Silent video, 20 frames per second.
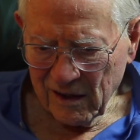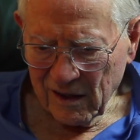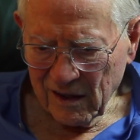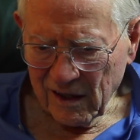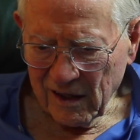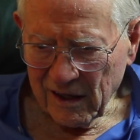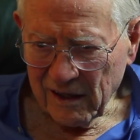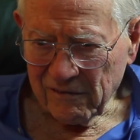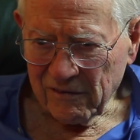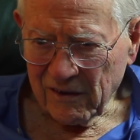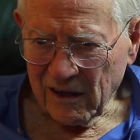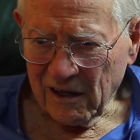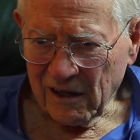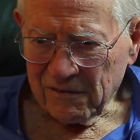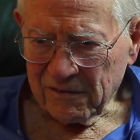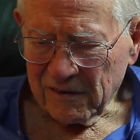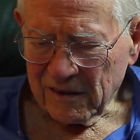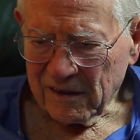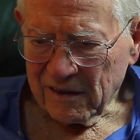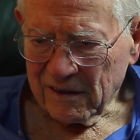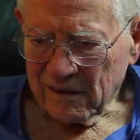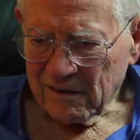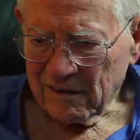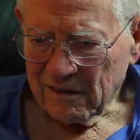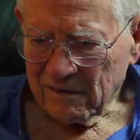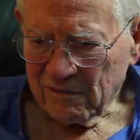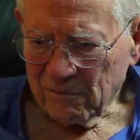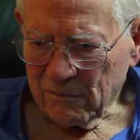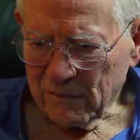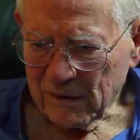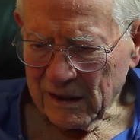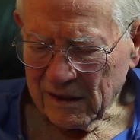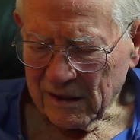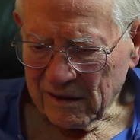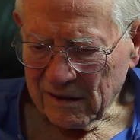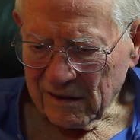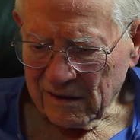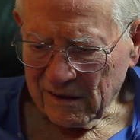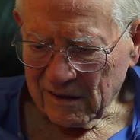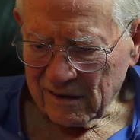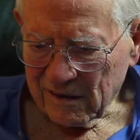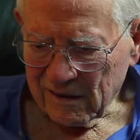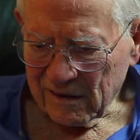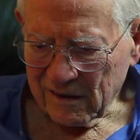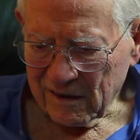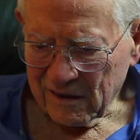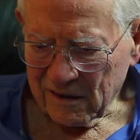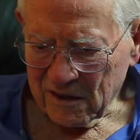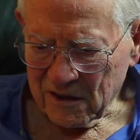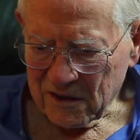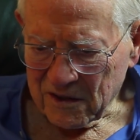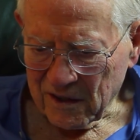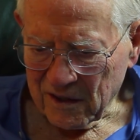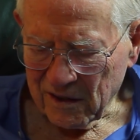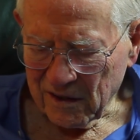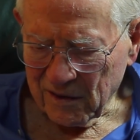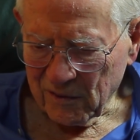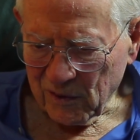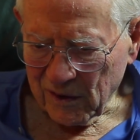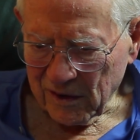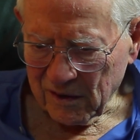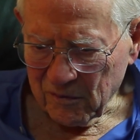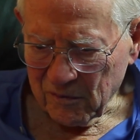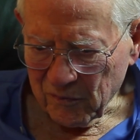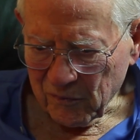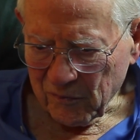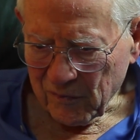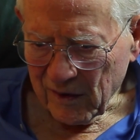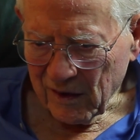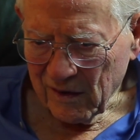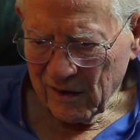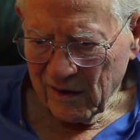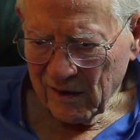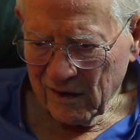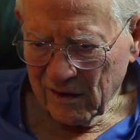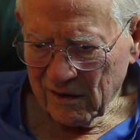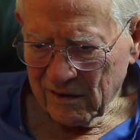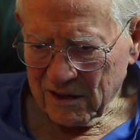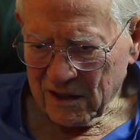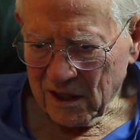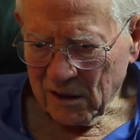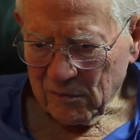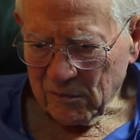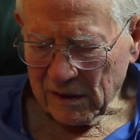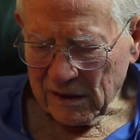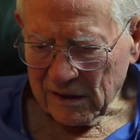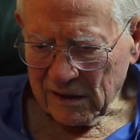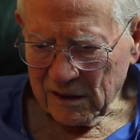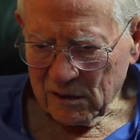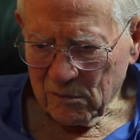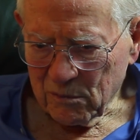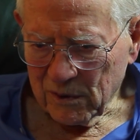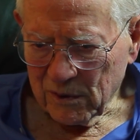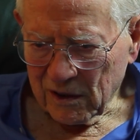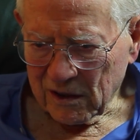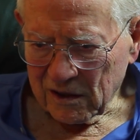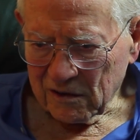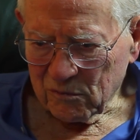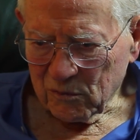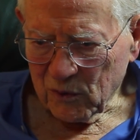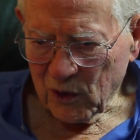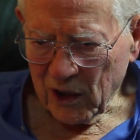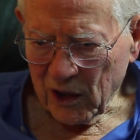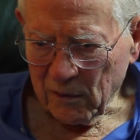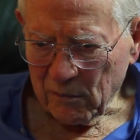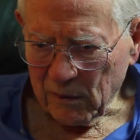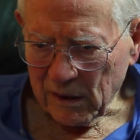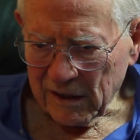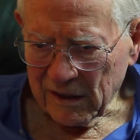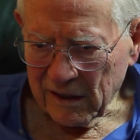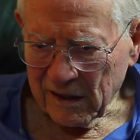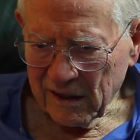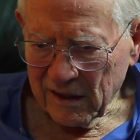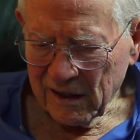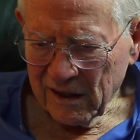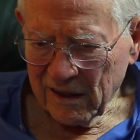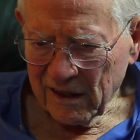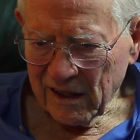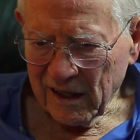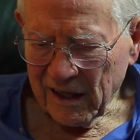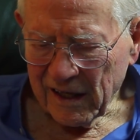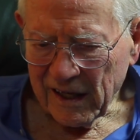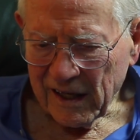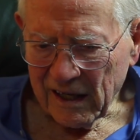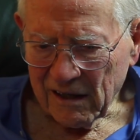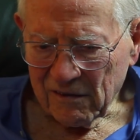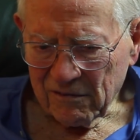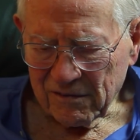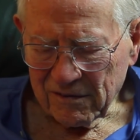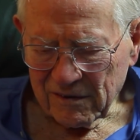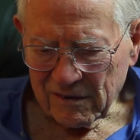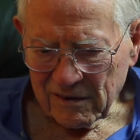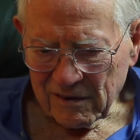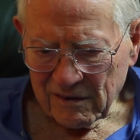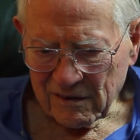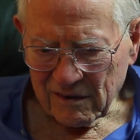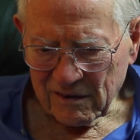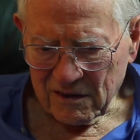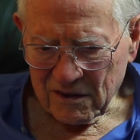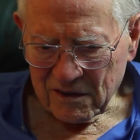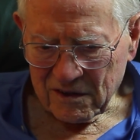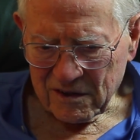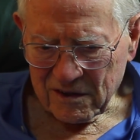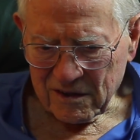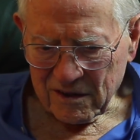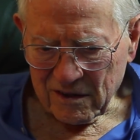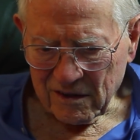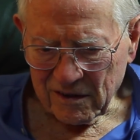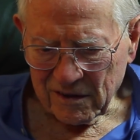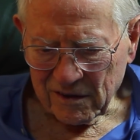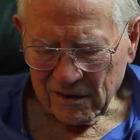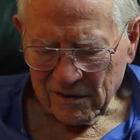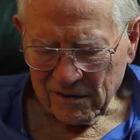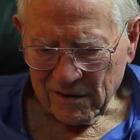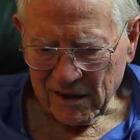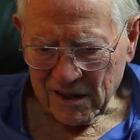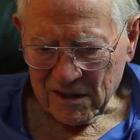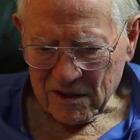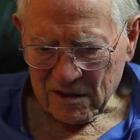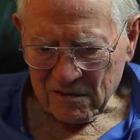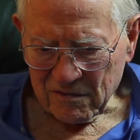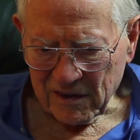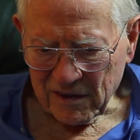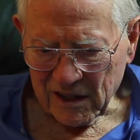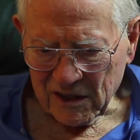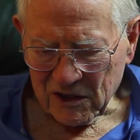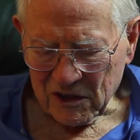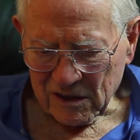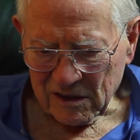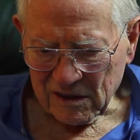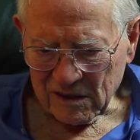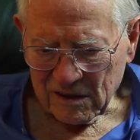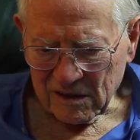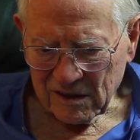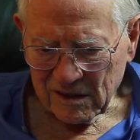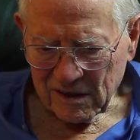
I've often been concerned with something in the Book of Mormon. I have certain reservations